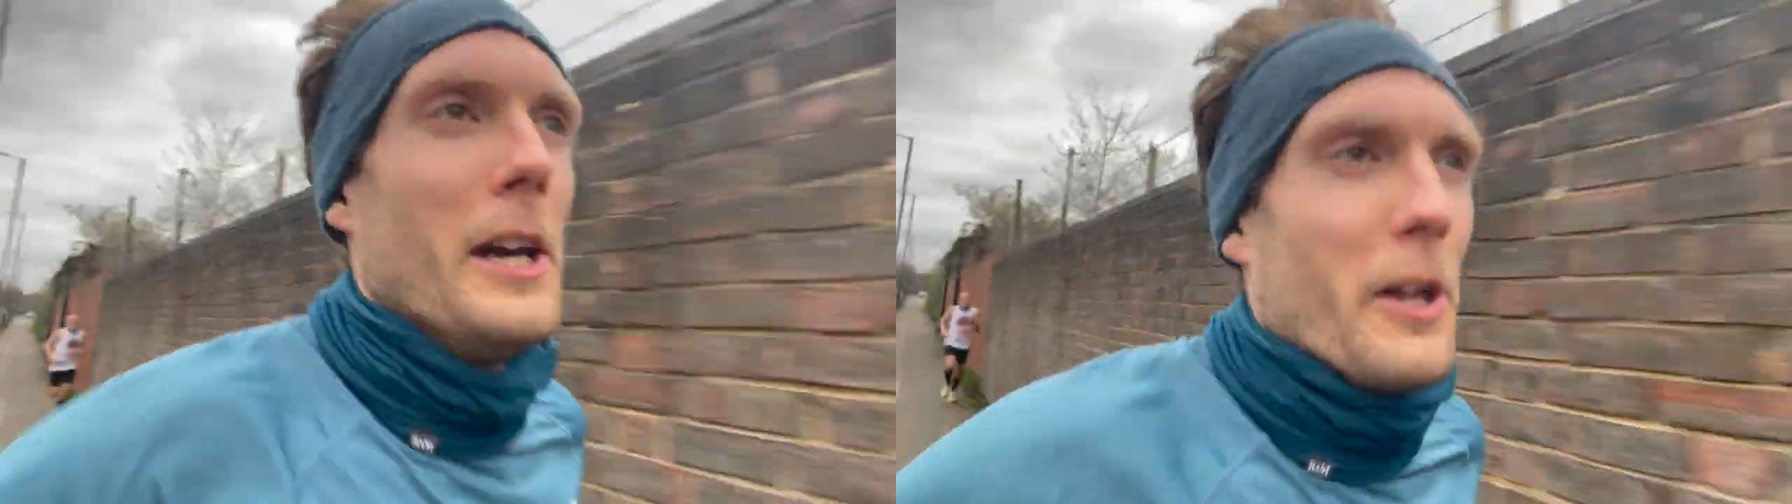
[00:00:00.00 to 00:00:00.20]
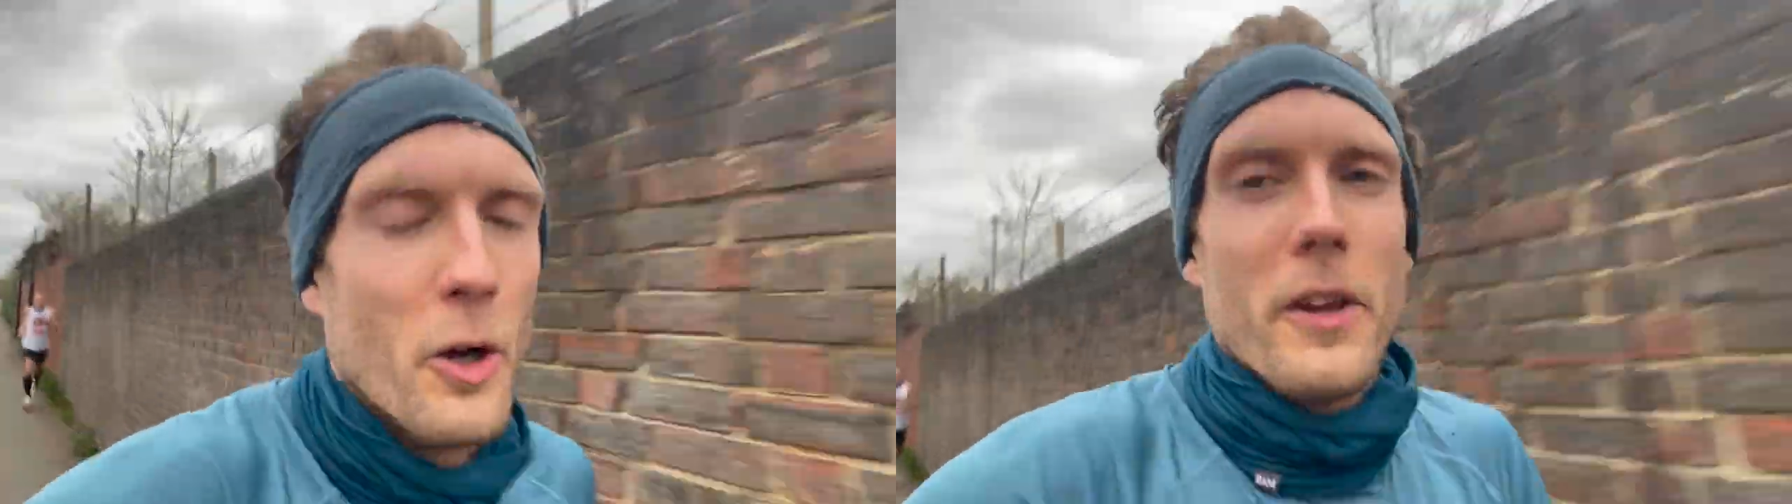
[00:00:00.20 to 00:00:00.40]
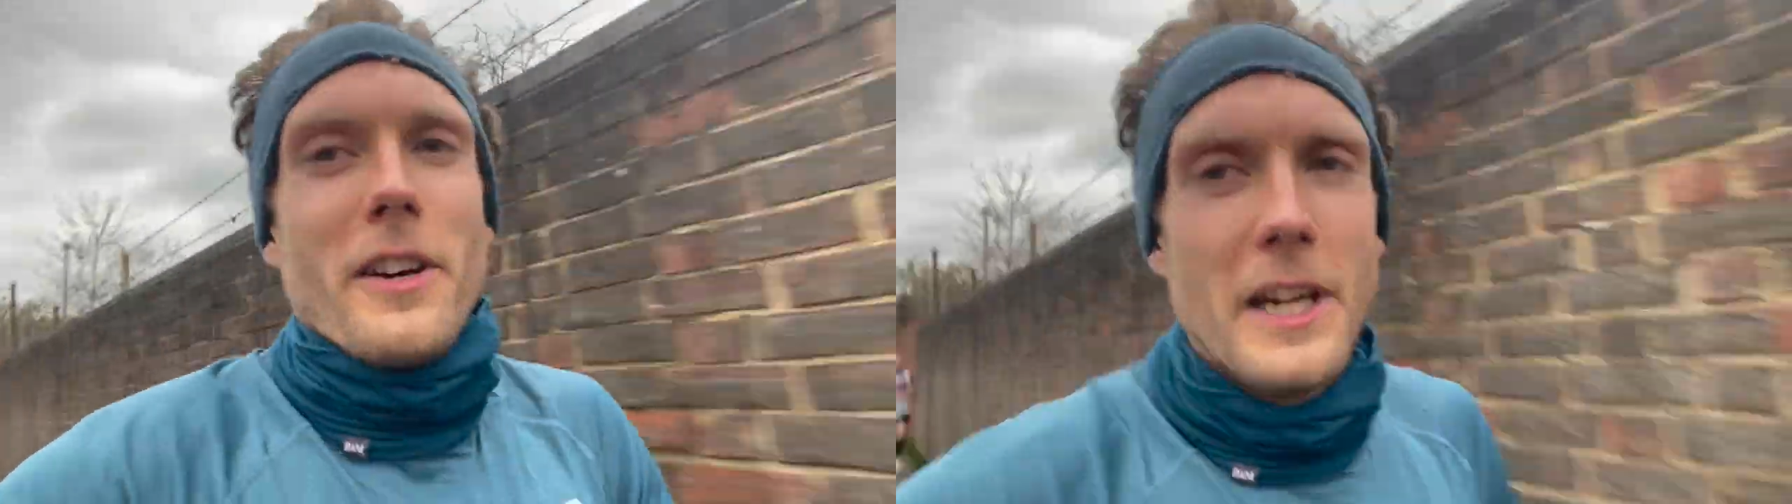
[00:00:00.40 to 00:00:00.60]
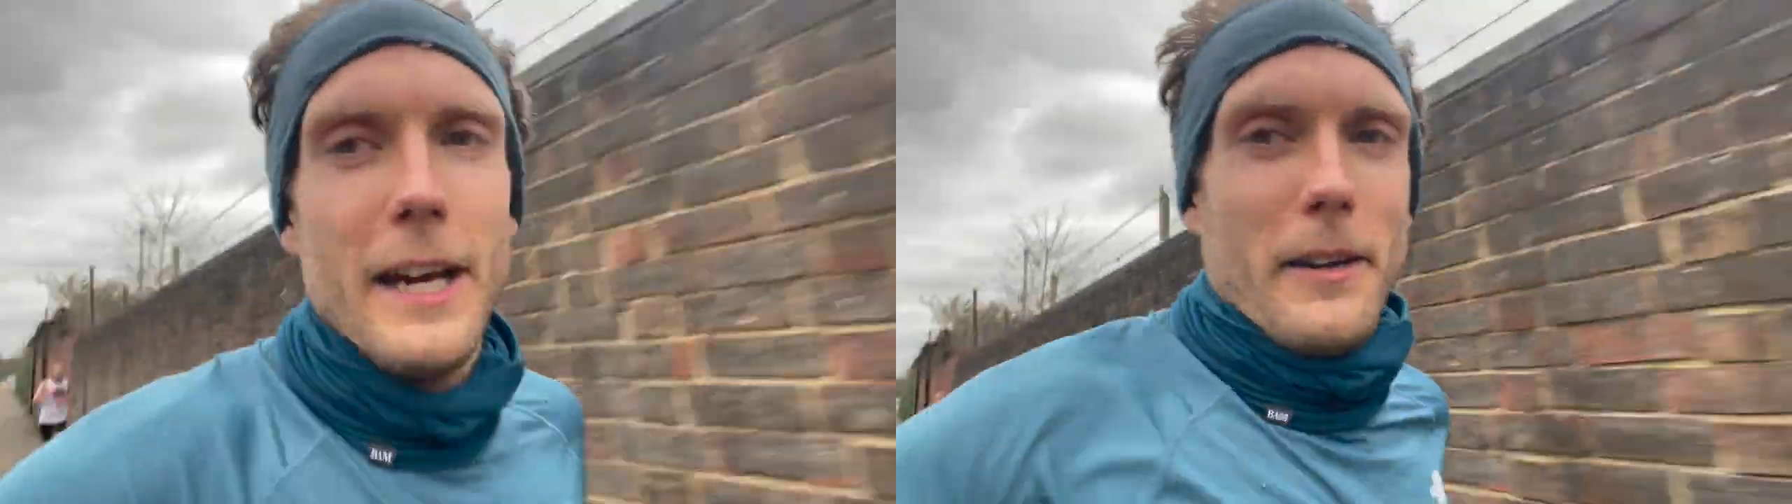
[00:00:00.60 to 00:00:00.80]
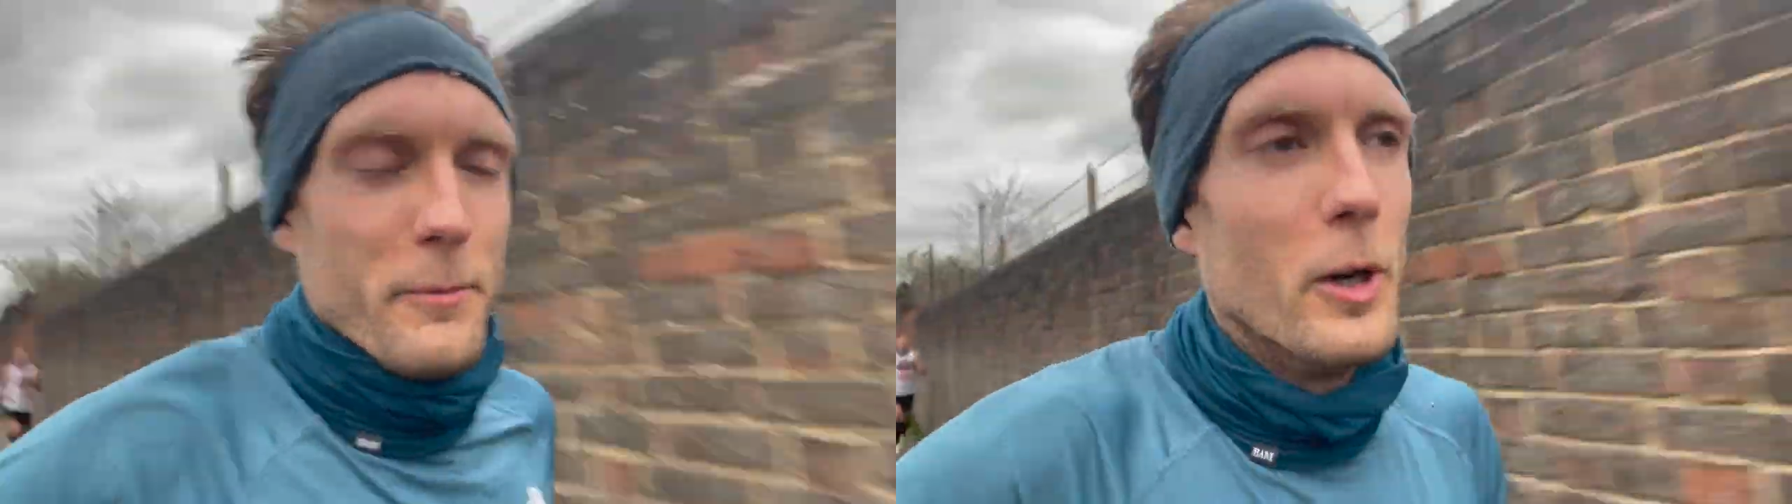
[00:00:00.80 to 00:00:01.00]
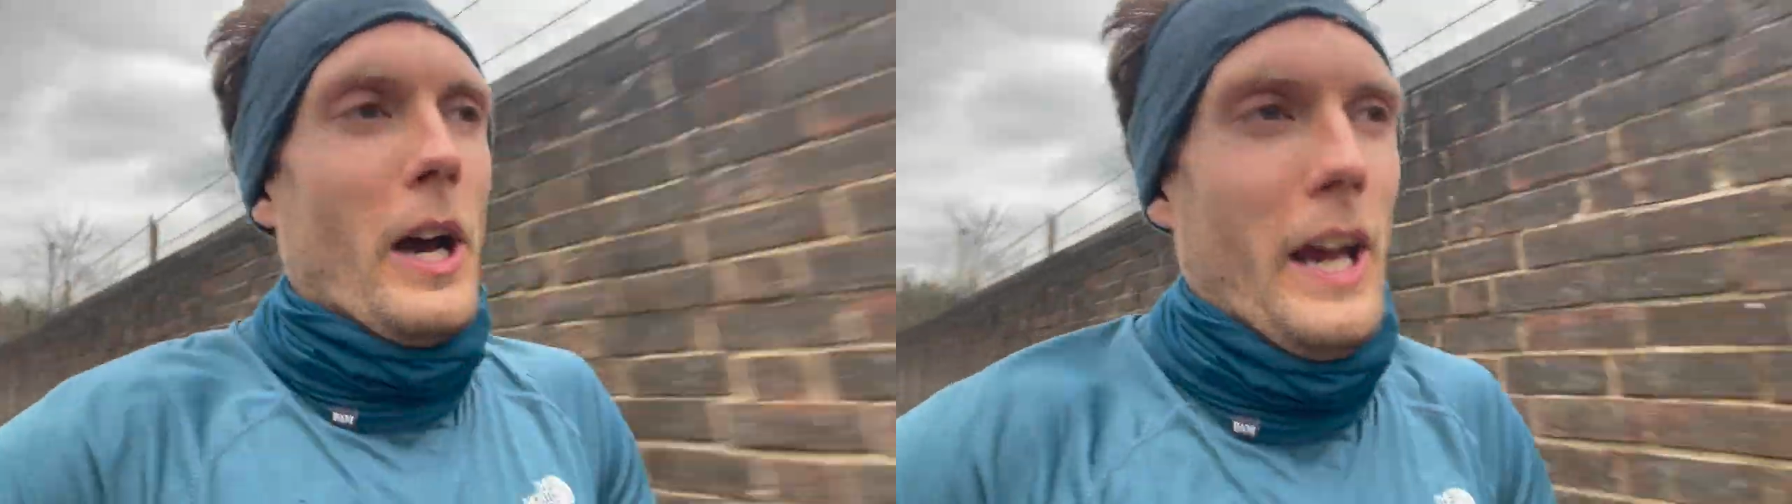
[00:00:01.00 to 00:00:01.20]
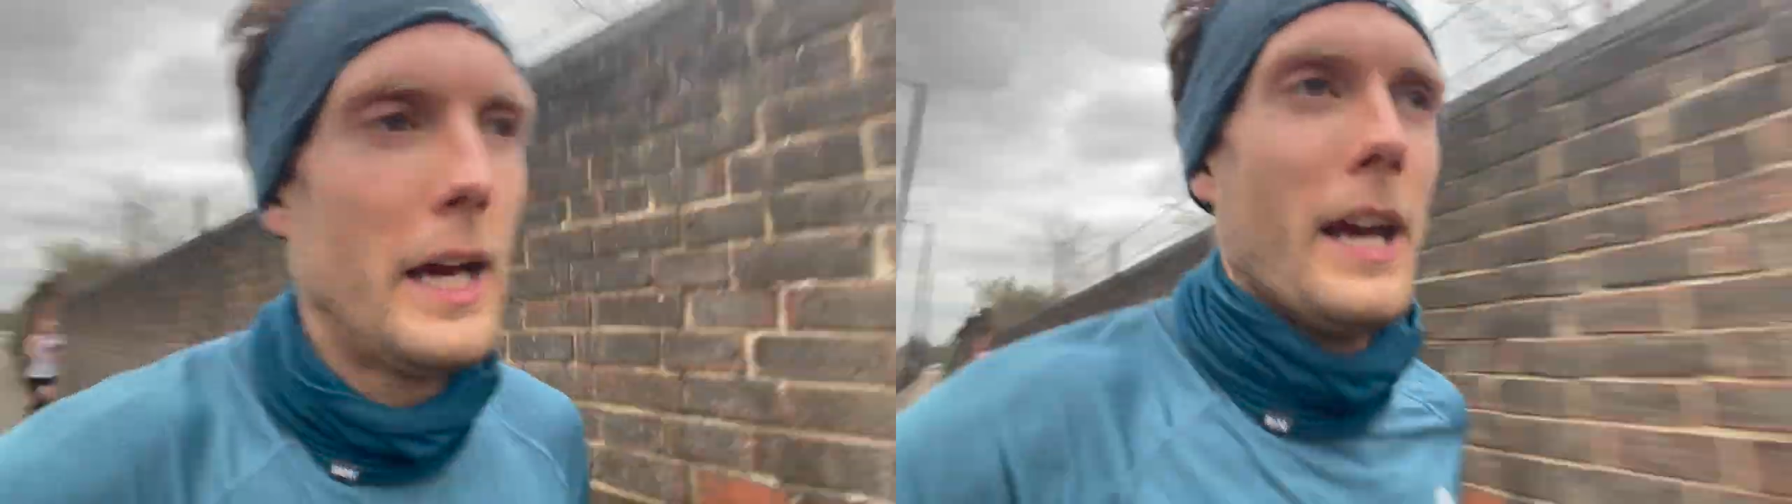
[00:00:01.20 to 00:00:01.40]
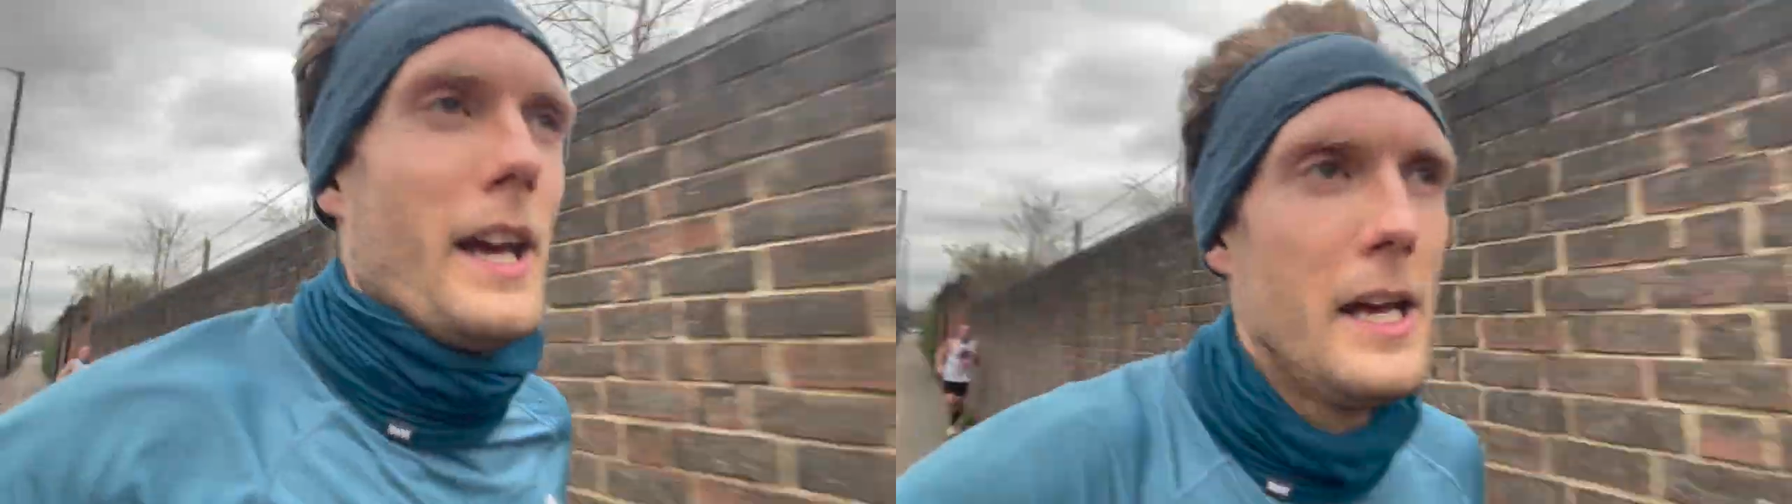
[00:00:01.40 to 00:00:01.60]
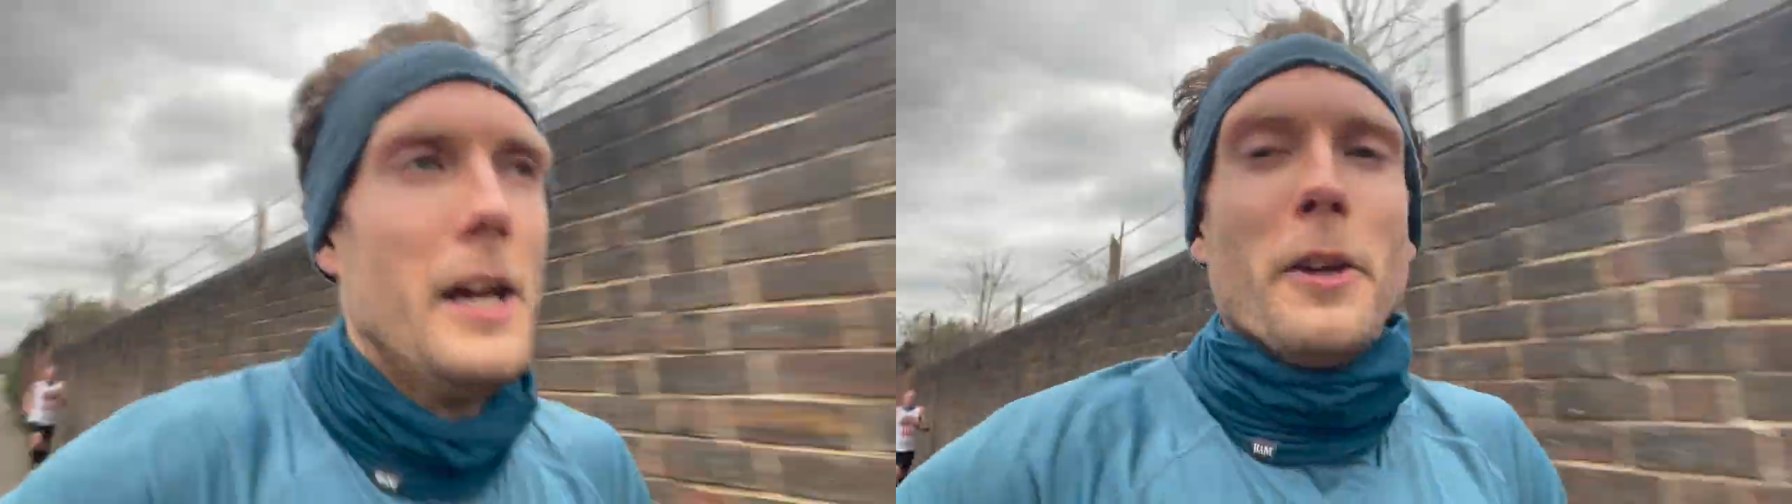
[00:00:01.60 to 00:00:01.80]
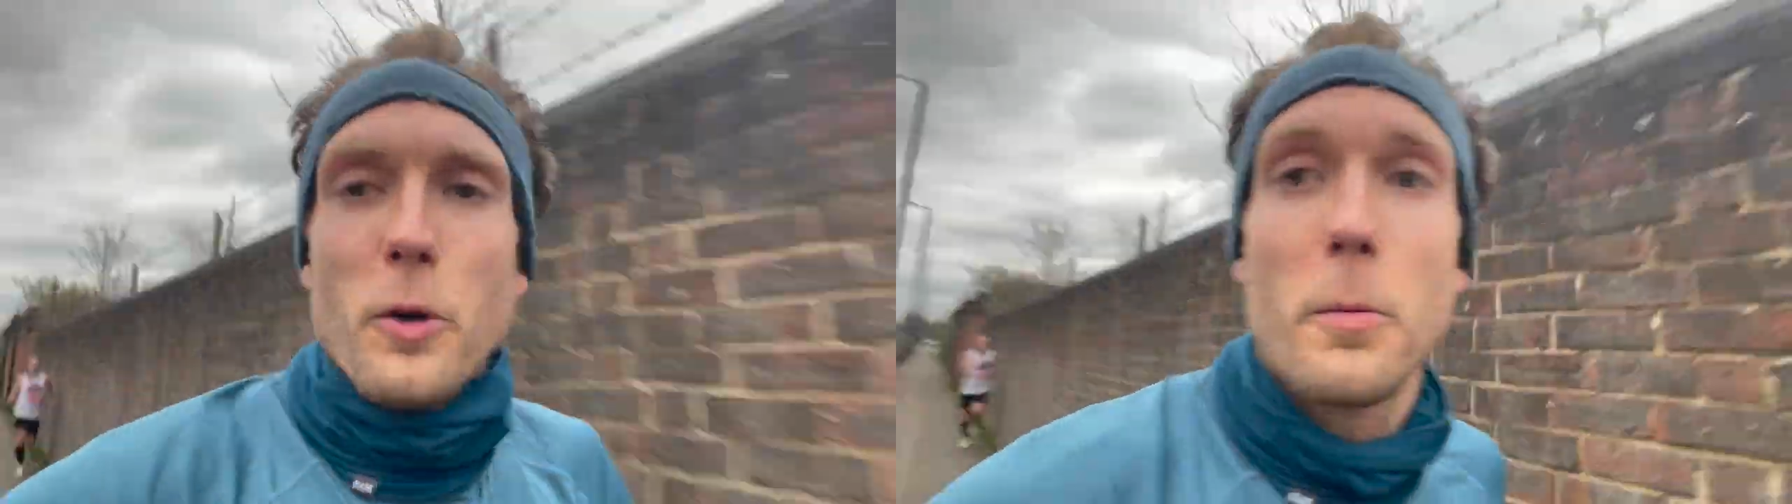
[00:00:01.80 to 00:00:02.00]
Knock those out and we'll
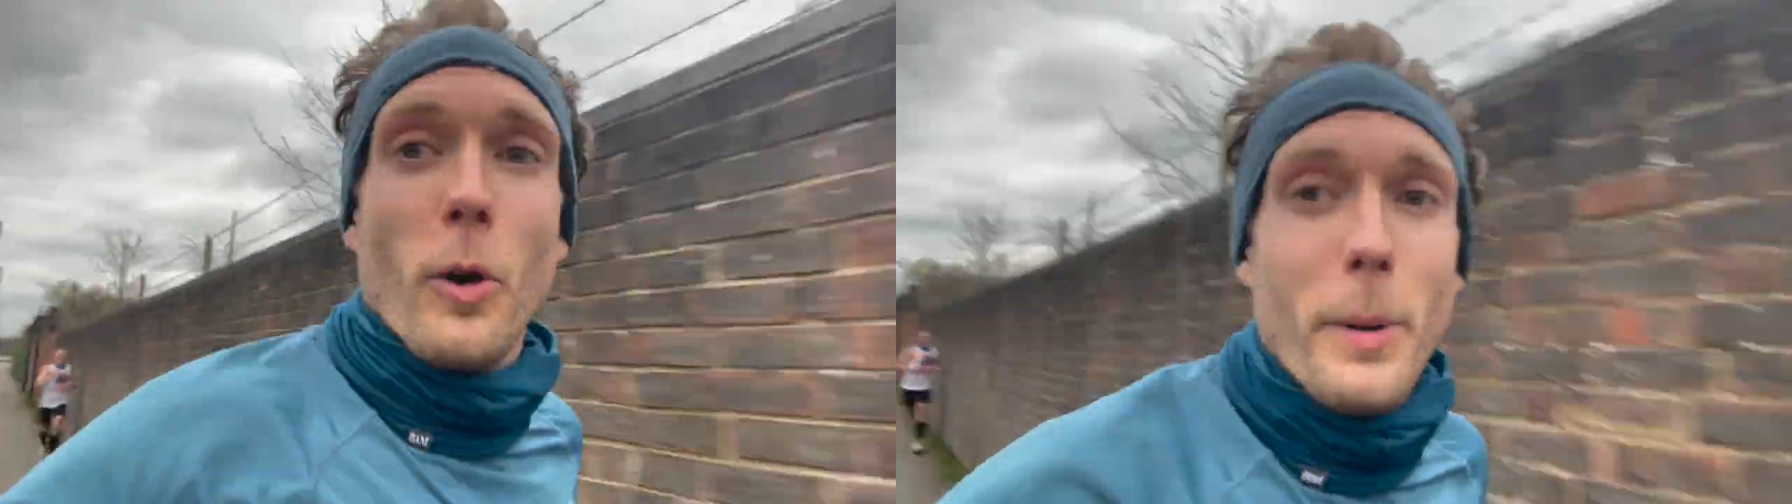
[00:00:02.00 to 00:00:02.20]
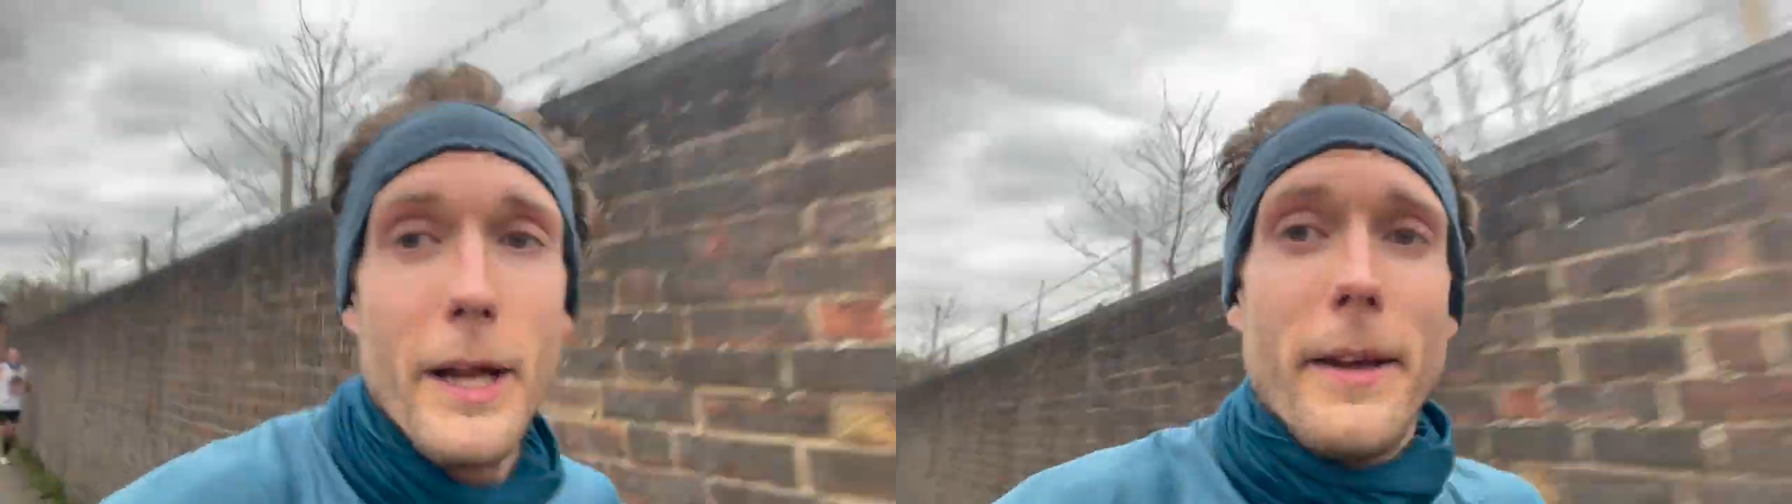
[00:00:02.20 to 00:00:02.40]
talk more about